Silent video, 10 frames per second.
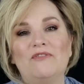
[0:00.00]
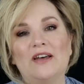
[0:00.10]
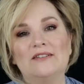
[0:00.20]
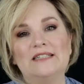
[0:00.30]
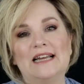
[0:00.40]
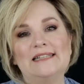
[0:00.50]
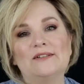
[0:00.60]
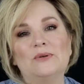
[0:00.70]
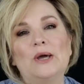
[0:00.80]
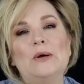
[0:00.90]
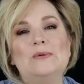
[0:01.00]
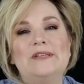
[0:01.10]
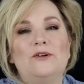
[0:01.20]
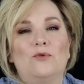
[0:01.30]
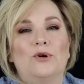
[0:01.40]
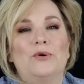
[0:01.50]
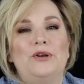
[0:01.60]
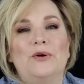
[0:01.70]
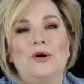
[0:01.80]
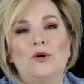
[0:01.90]
you found a nice little cozy corner in
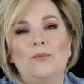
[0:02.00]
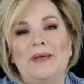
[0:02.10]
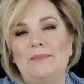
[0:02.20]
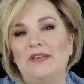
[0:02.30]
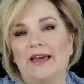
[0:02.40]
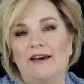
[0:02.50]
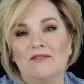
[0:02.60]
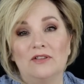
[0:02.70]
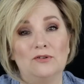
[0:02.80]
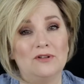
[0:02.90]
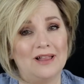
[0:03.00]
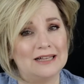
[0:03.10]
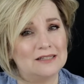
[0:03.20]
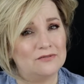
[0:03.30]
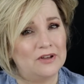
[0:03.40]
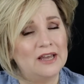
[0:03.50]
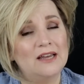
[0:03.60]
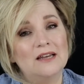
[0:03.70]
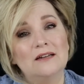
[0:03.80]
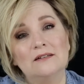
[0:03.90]
your home. Maybe you have a little glass of
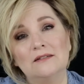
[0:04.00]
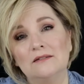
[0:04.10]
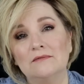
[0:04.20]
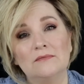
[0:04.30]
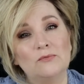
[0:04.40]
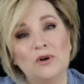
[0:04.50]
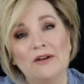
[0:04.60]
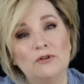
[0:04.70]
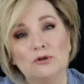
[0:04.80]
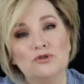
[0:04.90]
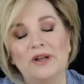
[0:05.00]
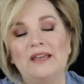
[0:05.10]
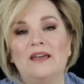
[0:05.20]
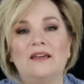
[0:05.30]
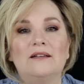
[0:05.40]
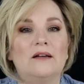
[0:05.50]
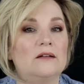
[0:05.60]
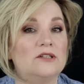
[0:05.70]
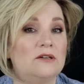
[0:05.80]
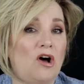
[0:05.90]
whatever you're
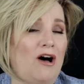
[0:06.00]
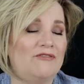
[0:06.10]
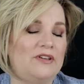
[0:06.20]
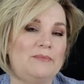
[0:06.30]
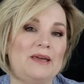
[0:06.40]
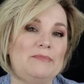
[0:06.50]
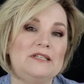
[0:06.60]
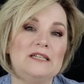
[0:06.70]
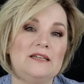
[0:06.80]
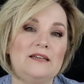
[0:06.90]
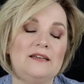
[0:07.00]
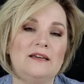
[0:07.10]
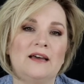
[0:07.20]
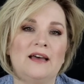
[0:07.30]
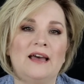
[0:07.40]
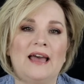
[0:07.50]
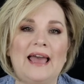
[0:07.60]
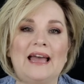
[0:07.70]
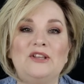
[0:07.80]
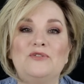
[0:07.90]
drinking, coffee, maybe tea,
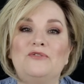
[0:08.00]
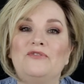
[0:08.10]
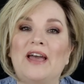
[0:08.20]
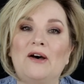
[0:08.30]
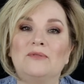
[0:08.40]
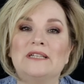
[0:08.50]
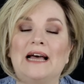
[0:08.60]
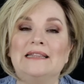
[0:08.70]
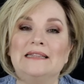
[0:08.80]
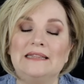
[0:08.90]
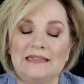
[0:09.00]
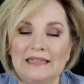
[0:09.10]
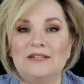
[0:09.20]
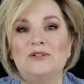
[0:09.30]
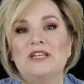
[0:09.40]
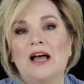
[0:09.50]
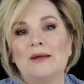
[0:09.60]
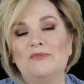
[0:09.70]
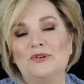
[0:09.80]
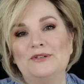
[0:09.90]
and you found a little
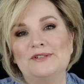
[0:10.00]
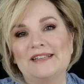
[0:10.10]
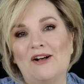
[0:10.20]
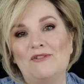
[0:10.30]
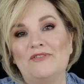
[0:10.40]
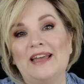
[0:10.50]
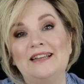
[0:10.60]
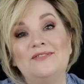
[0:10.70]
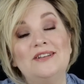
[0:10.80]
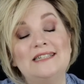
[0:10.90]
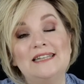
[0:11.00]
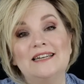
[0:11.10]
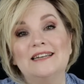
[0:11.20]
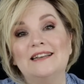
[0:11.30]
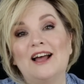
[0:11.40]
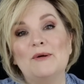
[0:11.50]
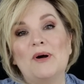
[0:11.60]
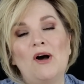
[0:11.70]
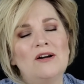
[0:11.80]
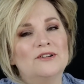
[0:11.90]
time for yourself. And if you did,
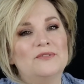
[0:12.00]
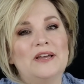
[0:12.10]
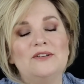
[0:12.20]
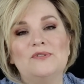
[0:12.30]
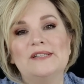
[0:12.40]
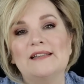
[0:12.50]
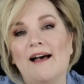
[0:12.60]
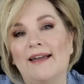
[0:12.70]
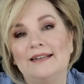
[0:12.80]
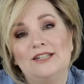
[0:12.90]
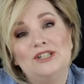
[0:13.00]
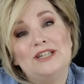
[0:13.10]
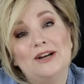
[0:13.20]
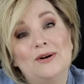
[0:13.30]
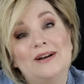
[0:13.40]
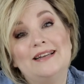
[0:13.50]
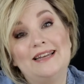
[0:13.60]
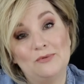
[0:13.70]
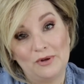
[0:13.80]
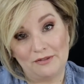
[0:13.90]
I'm honored that you decide to share
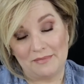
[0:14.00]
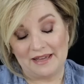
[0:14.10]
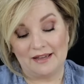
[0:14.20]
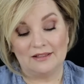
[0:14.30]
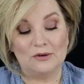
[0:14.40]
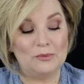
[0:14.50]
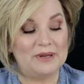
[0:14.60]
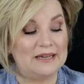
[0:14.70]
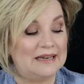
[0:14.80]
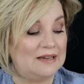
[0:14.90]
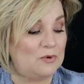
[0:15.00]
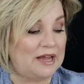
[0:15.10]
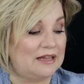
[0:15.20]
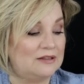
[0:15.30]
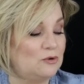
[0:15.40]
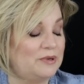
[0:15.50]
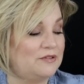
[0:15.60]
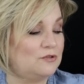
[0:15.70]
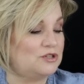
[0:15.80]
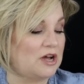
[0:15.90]
it with me a little bit anyway, a little bit
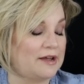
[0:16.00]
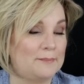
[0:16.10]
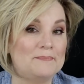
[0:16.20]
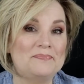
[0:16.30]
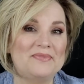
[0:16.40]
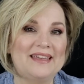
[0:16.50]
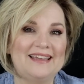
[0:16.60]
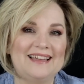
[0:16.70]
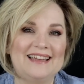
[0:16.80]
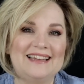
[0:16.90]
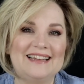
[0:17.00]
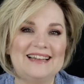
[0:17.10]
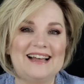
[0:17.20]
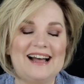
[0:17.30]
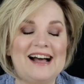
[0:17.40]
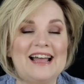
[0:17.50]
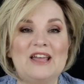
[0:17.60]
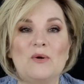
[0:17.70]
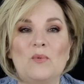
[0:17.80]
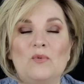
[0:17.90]
of your time.
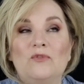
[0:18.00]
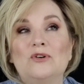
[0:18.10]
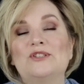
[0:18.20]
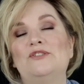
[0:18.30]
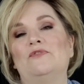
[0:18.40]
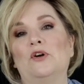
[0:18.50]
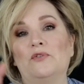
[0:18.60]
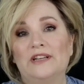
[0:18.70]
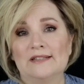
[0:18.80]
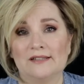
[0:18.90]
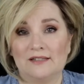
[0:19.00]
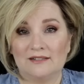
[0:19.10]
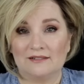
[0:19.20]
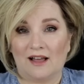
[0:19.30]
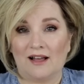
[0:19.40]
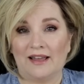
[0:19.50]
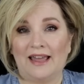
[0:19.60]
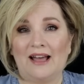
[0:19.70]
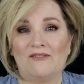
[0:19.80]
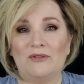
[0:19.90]
I first you've noticed I
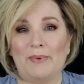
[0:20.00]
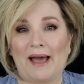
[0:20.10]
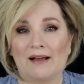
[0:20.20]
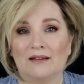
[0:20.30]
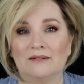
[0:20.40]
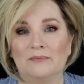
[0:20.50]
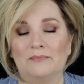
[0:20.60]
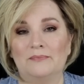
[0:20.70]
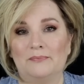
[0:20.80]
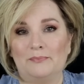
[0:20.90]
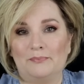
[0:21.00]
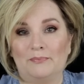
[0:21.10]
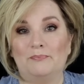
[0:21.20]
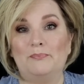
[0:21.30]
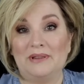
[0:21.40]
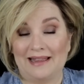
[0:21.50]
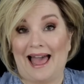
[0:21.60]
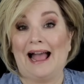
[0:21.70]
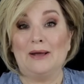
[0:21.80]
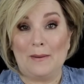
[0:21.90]
have the back
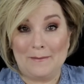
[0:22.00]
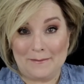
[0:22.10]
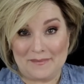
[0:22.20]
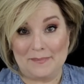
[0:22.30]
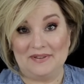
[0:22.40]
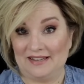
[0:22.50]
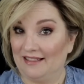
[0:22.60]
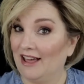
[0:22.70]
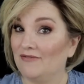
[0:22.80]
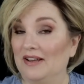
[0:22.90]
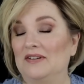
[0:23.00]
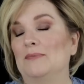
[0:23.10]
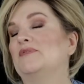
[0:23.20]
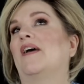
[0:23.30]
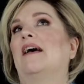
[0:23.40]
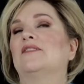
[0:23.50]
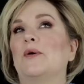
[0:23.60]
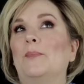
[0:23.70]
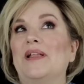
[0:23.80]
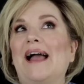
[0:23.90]
black say that five times
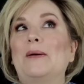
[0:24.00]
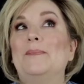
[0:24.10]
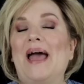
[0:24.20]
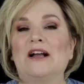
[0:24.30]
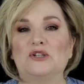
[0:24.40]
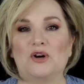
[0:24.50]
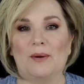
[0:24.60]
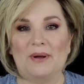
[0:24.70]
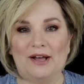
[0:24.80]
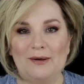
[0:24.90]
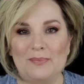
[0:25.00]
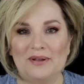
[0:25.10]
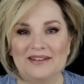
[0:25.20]
fast black backdrop up